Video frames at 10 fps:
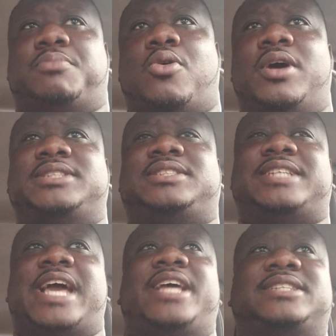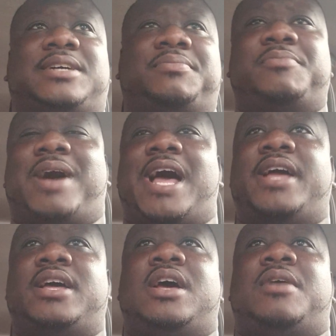boys today is something
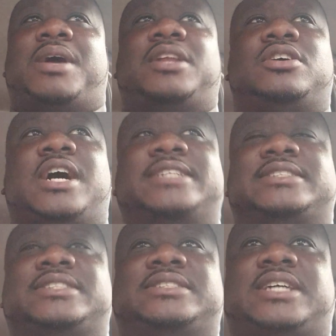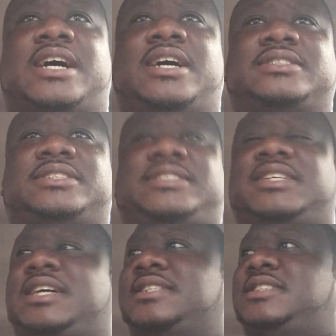my little cousin, is a
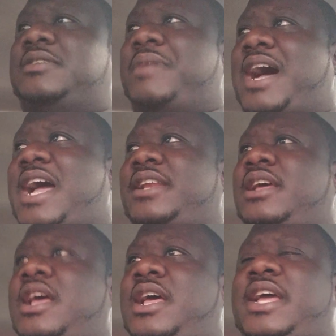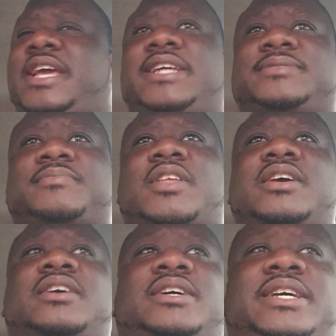distant cousin of mine.
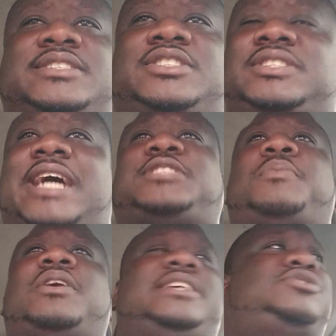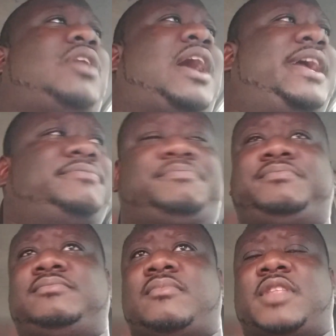He's desperately trying.
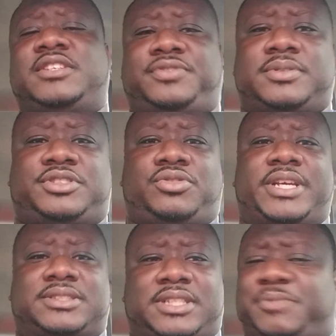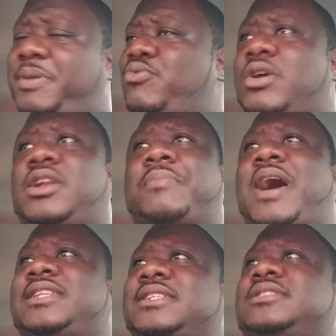He's from the streets. Let's be real
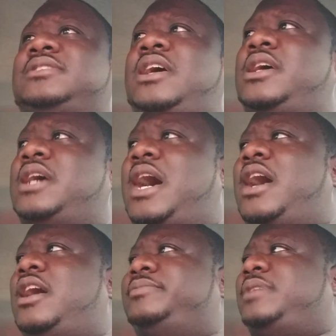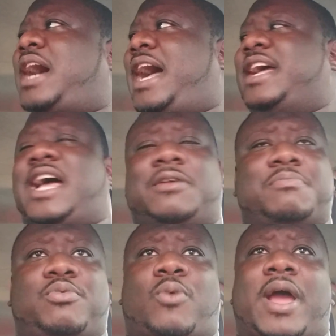about this. I had a
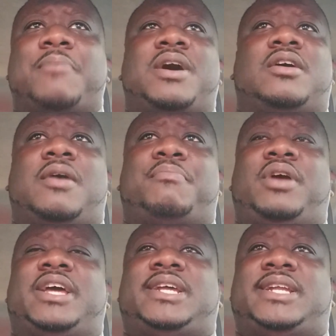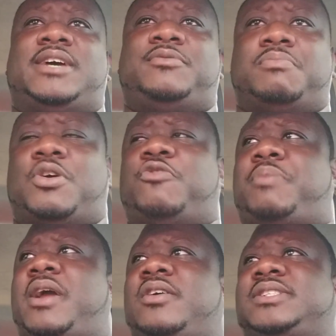way better upbringing than him with both
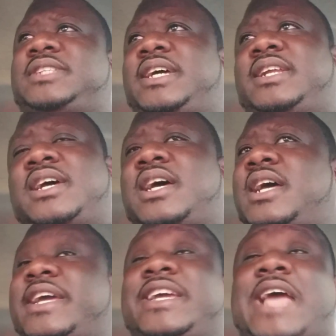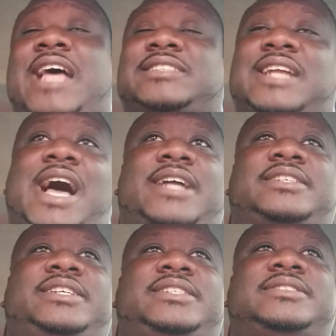parents, and he has not.
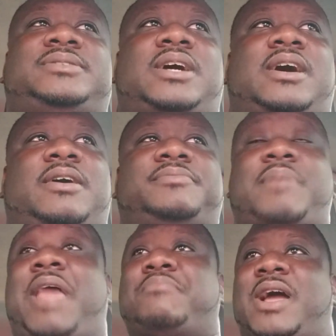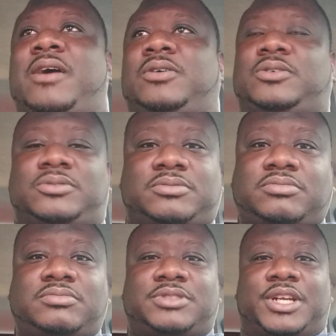He's met my uncle.
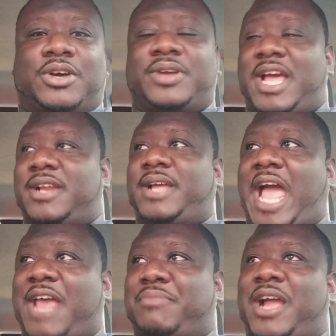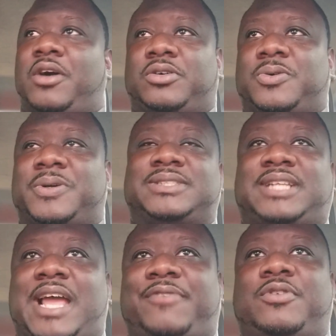He had my uncle in his
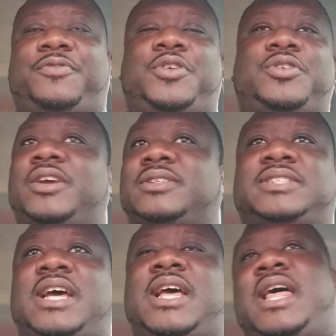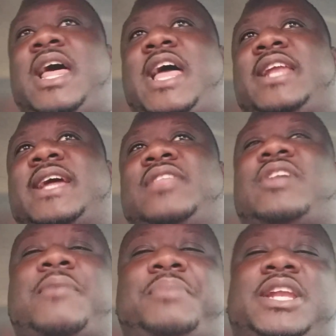life for a few years. And
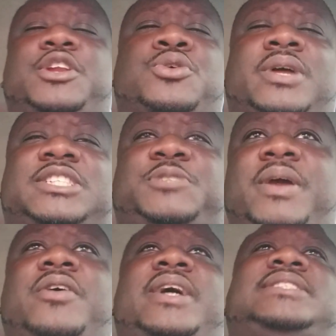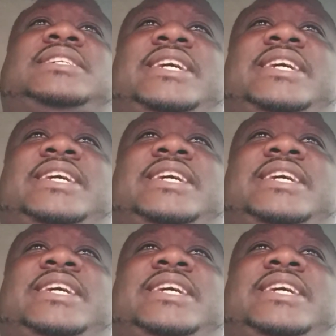that being a new experience, he